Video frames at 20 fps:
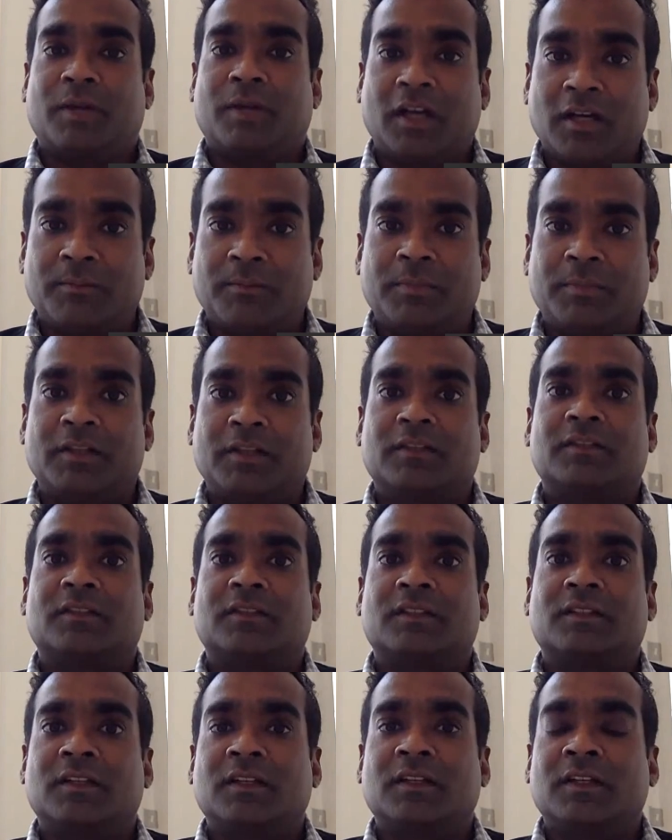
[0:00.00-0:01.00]

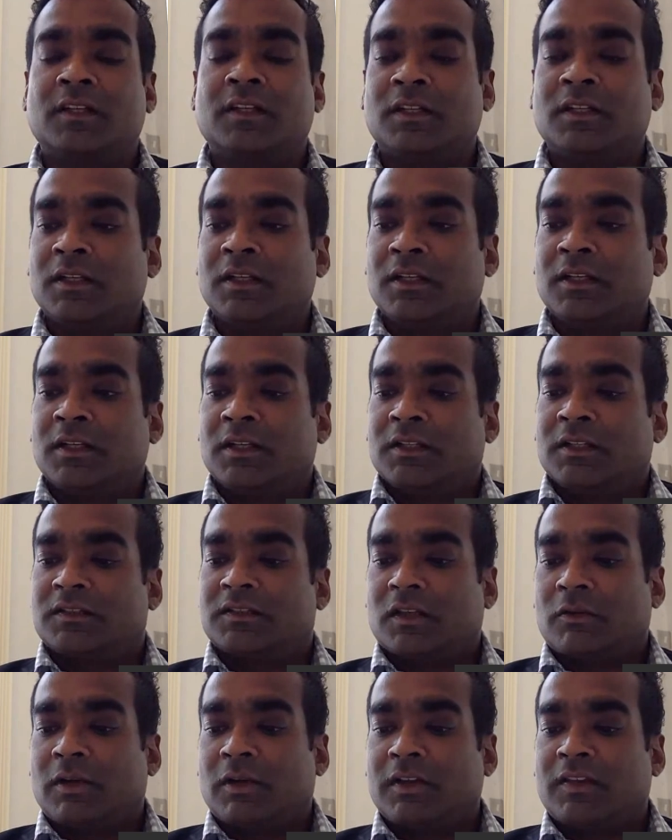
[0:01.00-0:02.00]
purpose.
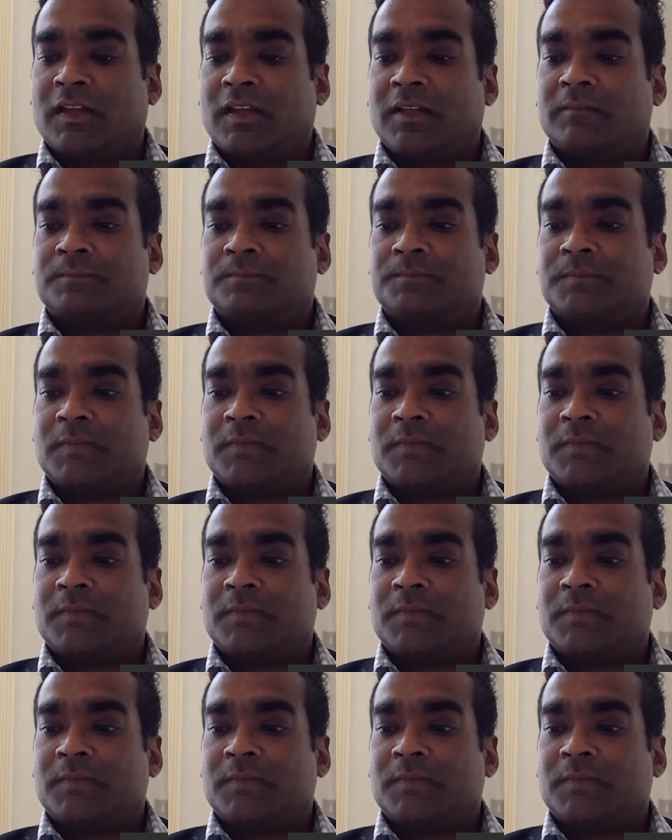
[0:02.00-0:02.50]
So I think